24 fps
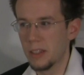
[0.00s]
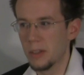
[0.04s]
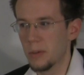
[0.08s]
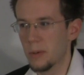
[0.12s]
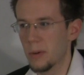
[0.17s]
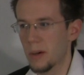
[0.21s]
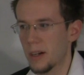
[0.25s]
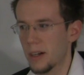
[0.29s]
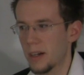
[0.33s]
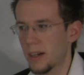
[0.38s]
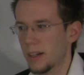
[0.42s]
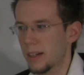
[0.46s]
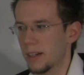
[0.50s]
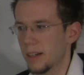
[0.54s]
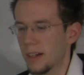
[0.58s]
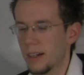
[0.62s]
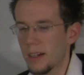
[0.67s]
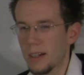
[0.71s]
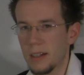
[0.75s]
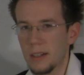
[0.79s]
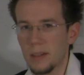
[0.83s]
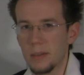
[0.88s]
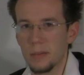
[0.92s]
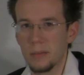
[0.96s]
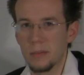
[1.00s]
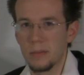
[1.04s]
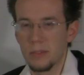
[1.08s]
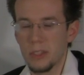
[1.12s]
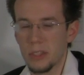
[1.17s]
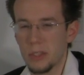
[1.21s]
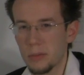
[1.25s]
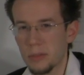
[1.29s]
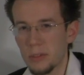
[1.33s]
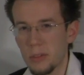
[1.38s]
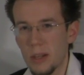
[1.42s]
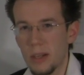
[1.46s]
you are
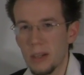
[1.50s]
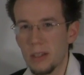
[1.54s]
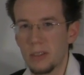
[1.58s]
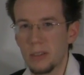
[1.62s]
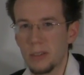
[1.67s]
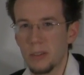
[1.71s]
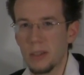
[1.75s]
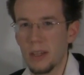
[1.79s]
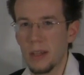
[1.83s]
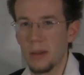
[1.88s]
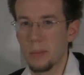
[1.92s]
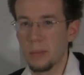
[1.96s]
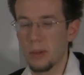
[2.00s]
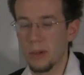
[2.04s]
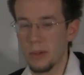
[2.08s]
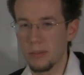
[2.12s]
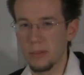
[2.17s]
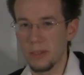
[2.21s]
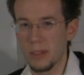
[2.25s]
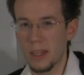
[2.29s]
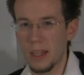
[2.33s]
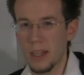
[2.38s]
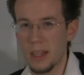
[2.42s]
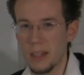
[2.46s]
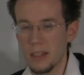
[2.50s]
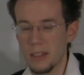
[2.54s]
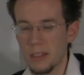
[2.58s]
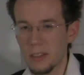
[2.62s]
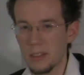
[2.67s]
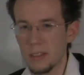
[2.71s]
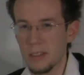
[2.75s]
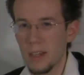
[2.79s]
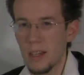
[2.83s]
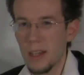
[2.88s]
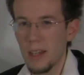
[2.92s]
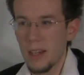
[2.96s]
just trying to do an imperfect
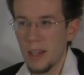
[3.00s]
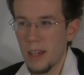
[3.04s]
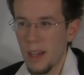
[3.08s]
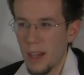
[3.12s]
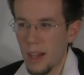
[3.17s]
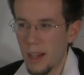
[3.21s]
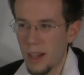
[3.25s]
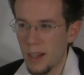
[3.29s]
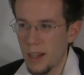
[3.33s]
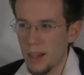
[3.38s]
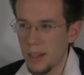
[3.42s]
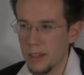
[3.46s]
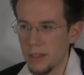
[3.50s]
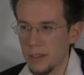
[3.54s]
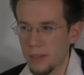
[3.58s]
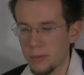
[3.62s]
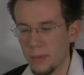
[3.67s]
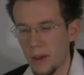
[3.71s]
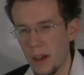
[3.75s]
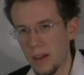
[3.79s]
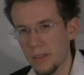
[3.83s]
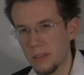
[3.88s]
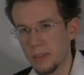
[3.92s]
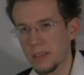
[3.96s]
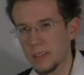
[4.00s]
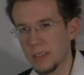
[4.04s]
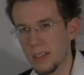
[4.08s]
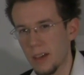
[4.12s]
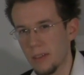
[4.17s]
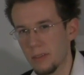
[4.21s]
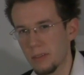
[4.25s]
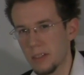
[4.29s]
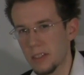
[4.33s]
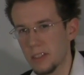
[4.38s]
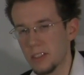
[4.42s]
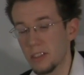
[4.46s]
cadence. The
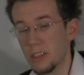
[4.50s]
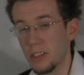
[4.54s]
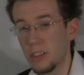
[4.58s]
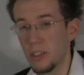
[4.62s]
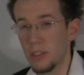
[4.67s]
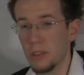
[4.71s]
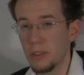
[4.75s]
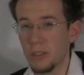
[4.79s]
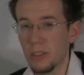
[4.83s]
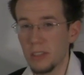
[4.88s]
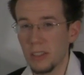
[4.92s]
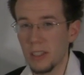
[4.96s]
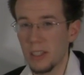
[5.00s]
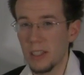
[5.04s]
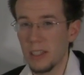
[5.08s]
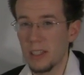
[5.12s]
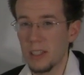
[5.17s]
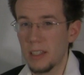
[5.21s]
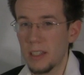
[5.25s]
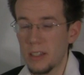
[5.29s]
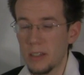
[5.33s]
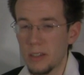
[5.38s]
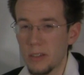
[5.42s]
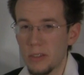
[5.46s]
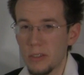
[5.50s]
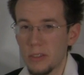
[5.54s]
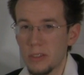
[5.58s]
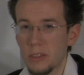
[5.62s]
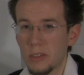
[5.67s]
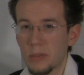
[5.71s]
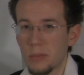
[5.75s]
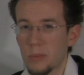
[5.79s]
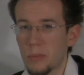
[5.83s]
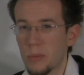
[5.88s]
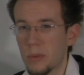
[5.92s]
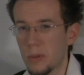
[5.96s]
5/7 is usually
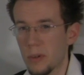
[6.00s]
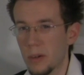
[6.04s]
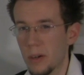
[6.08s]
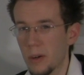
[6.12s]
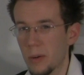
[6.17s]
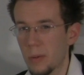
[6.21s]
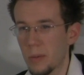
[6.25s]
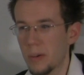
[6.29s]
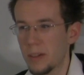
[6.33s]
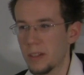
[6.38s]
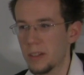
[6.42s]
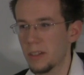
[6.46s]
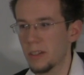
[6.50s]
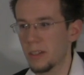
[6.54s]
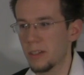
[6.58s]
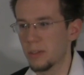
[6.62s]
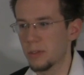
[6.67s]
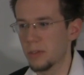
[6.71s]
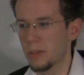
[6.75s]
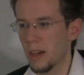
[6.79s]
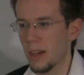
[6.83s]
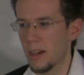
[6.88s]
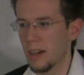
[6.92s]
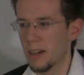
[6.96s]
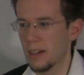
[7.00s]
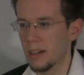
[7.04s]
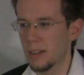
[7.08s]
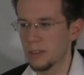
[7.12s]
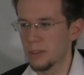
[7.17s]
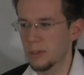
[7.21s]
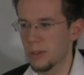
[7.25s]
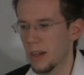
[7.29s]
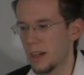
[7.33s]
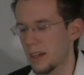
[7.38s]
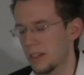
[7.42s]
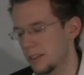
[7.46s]
used more when you're
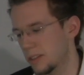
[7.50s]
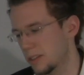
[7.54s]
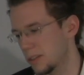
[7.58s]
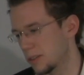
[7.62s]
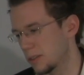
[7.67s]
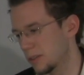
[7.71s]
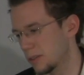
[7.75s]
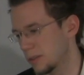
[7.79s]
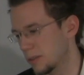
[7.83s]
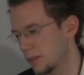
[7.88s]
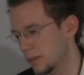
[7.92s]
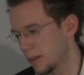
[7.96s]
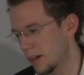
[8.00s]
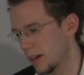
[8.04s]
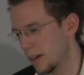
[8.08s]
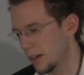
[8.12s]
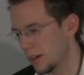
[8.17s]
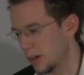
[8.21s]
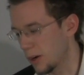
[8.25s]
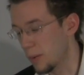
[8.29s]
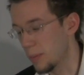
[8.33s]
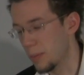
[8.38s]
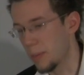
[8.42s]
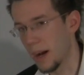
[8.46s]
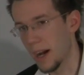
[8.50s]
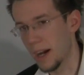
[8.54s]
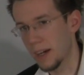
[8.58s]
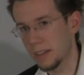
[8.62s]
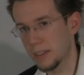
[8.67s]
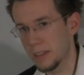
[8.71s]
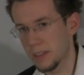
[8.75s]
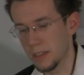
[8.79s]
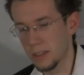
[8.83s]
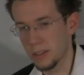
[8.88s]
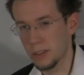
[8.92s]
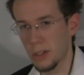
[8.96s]
trying to go
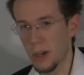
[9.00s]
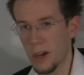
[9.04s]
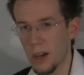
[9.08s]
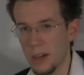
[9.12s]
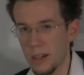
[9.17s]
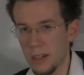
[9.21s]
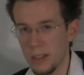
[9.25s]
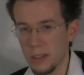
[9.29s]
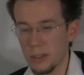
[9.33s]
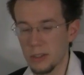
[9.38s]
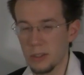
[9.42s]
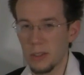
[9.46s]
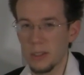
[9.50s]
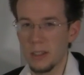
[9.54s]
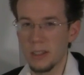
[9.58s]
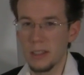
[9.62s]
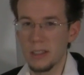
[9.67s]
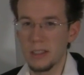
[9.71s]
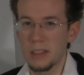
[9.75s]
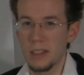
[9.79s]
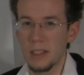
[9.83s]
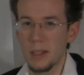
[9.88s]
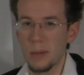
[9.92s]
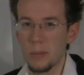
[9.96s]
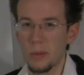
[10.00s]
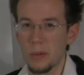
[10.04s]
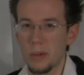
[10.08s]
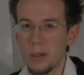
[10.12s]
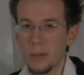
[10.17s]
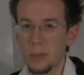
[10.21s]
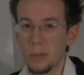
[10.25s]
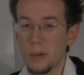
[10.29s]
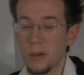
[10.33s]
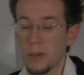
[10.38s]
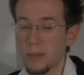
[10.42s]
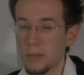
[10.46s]
back to the tonic. So you're going to see it more
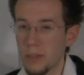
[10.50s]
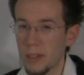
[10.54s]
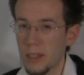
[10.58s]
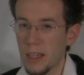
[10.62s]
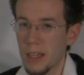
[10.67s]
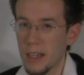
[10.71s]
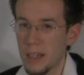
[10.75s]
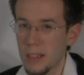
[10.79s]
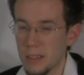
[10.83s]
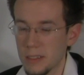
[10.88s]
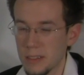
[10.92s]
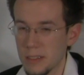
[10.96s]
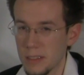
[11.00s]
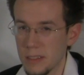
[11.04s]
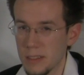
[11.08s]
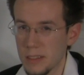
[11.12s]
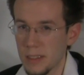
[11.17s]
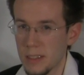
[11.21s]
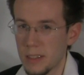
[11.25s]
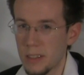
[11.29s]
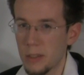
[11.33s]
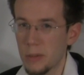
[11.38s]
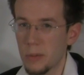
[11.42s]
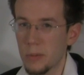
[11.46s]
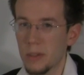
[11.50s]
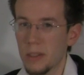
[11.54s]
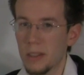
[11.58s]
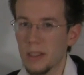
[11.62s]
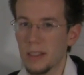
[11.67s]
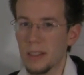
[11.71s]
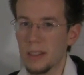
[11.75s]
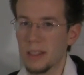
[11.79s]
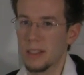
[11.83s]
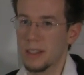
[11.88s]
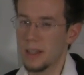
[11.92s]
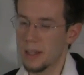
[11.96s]
in perfect cadences than you
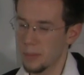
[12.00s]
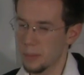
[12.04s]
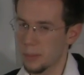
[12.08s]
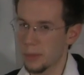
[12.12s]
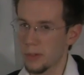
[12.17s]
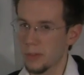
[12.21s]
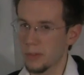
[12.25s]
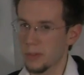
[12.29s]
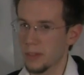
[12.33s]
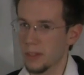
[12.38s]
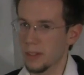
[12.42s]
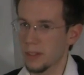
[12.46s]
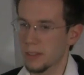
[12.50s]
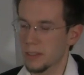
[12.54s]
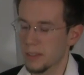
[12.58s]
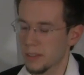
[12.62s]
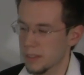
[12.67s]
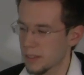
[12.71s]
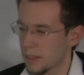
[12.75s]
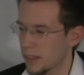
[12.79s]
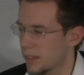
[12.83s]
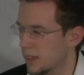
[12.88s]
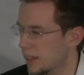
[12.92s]
will in imperfect.